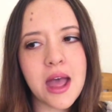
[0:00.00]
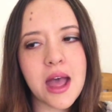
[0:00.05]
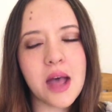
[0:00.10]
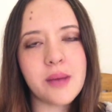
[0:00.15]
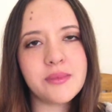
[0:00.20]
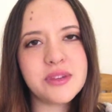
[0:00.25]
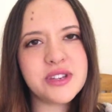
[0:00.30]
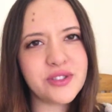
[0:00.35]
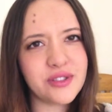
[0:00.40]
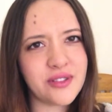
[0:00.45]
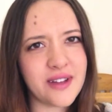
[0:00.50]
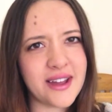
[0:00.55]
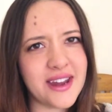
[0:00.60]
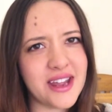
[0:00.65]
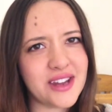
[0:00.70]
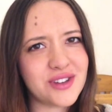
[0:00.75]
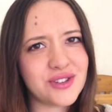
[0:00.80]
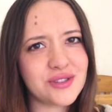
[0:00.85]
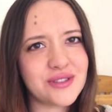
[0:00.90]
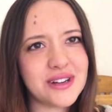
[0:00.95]
Just for
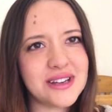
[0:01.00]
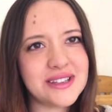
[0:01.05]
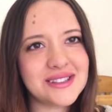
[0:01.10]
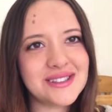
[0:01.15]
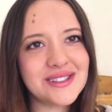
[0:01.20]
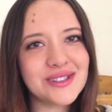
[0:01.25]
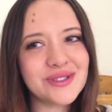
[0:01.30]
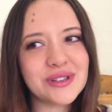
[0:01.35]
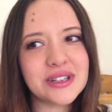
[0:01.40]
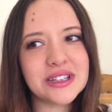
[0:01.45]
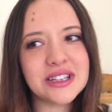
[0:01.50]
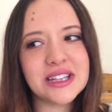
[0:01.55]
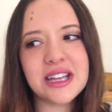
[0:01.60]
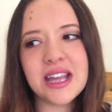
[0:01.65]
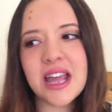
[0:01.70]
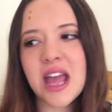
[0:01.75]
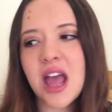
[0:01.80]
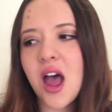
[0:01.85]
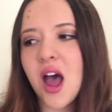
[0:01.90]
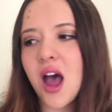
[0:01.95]
financial reasons,
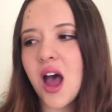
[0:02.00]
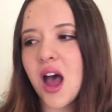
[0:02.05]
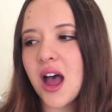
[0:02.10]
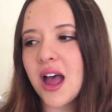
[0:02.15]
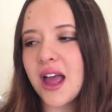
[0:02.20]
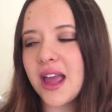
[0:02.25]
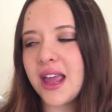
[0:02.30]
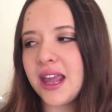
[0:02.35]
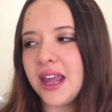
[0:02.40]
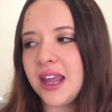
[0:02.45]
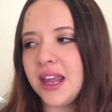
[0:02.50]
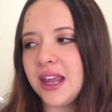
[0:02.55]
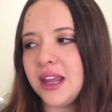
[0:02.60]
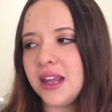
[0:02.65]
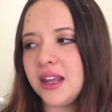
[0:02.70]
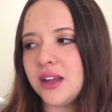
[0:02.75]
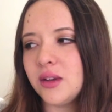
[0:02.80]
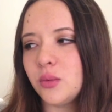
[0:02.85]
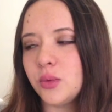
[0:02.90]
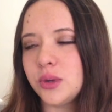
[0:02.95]
really.
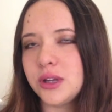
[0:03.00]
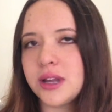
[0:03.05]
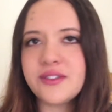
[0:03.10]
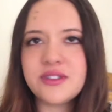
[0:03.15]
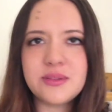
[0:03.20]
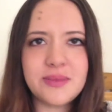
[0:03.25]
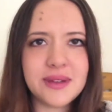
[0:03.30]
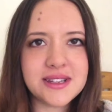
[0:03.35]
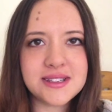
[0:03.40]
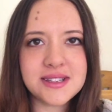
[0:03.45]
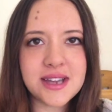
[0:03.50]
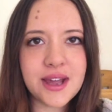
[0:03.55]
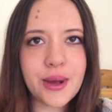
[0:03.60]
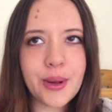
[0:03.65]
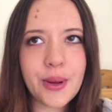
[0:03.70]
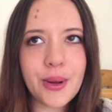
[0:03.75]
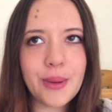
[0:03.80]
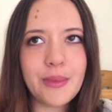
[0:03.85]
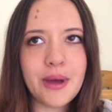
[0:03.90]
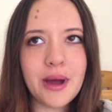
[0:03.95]
I would love to be a
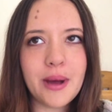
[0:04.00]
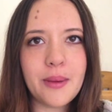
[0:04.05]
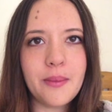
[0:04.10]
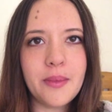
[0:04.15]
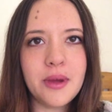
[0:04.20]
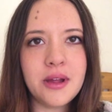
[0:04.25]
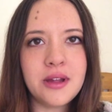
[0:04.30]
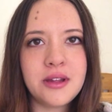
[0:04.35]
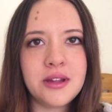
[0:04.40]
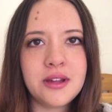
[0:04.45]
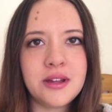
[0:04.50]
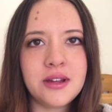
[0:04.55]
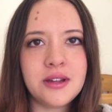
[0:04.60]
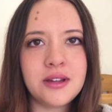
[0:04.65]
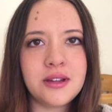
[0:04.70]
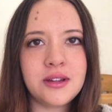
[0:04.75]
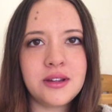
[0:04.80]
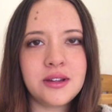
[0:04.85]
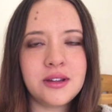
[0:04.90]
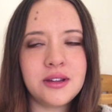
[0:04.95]
stay-at-home mum,
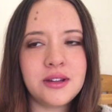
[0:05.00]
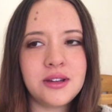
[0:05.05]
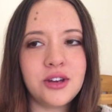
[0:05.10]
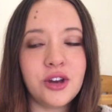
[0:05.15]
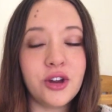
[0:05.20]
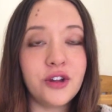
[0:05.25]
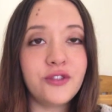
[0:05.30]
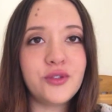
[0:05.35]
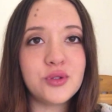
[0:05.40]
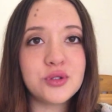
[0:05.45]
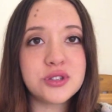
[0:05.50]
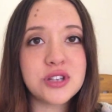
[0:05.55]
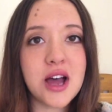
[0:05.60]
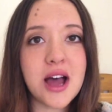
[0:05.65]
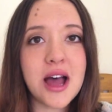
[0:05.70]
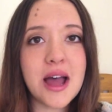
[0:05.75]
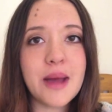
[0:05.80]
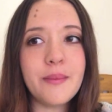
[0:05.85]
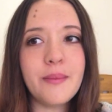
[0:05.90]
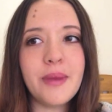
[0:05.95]
you know,
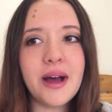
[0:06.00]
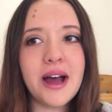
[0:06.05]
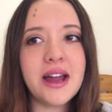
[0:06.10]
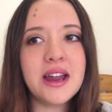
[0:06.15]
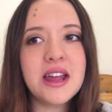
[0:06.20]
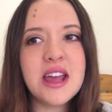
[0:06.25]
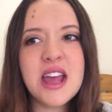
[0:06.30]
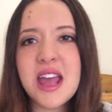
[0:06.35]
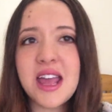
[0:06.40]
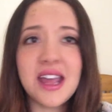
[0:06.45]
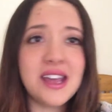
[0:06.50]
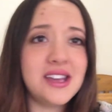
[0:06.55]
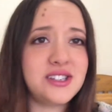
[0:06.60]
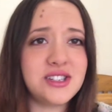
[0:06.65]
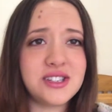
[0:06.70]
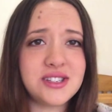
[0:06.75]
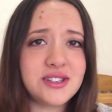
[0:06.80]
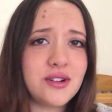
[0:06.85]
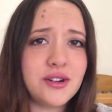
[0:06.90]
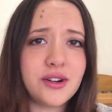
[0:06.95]
full-time, but it's
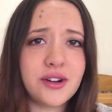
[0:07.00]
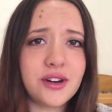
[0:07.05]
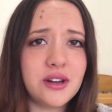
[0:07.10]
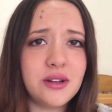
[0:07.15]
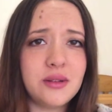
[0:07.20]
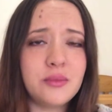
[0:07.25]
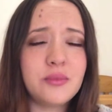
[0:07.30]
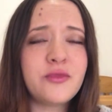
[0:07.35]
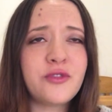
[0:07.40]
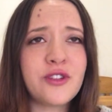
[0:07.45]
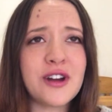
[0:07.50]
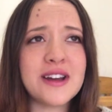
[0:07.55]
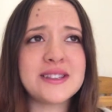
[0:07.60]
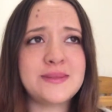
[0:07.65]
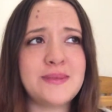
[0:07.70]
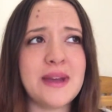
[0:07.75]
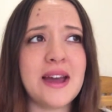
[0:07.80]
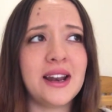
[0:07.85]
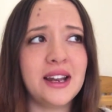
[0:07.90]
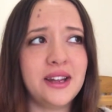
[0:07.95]
just not gonna, for us
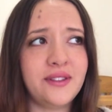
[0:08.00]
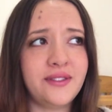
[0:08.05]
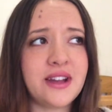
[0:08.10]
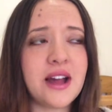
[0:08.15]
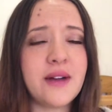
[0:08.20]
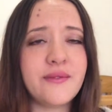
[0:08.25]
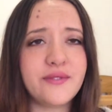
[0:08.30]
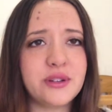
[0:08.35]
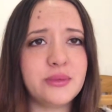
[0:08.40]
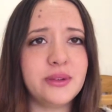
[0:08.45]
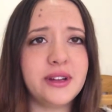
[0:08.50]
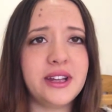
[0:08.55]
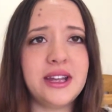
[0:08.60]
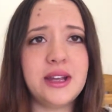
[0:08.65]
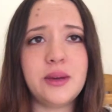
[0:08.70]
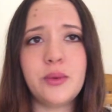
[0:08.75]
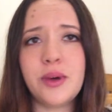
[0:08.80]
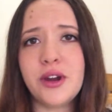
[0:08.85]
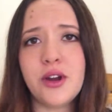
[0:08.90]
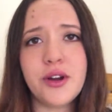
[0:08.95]
to be able to live
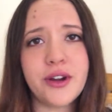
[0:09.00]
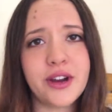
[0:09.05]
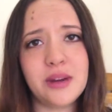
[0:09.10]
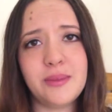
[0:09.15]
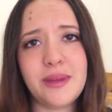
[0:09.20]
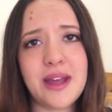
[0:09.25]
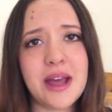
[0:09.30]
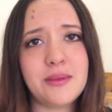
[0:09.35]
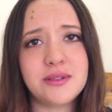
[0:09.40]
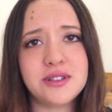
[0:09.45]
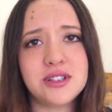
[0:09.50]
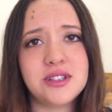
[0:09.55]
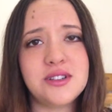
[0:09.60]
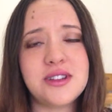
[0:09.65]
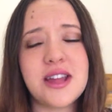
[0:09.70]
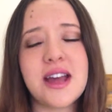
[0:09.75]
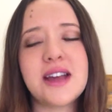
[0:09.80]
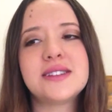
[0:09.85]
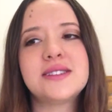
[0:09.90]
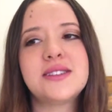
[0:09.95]
comfortably, we're not gonna be able to do
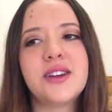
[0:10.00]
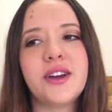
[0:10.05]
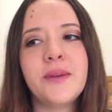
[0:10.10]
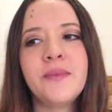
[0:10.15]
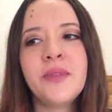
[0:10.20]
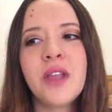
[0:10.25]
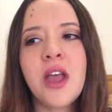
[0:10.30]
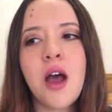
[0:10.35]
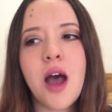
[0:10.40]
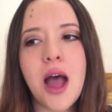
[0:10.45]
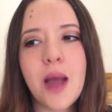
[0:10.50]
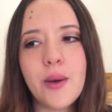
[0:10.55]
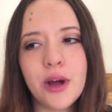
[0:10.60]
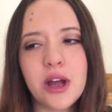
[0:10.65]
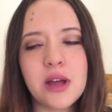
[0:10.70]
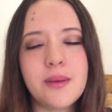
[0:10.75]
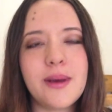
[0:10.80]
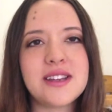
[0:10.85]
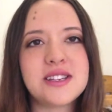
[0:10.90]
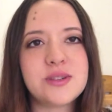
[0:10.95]
that. So I will
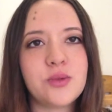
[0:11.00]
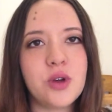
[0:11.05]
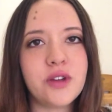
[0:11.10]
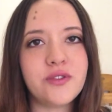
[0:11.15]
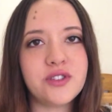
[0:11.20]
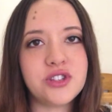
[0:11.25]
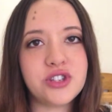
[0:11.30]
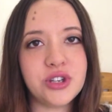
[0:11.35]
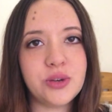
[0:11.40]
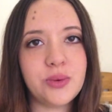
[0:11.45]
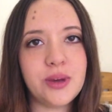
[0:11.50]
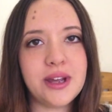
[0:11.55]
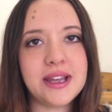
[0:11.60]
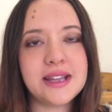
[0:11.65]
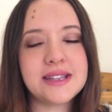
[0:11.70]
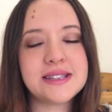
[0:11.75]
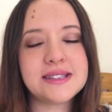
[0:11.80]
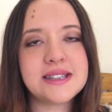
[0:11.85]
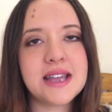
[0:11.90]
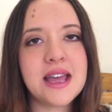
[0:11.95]
go back to work for 2
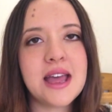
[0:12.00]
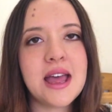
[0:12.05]
weeks,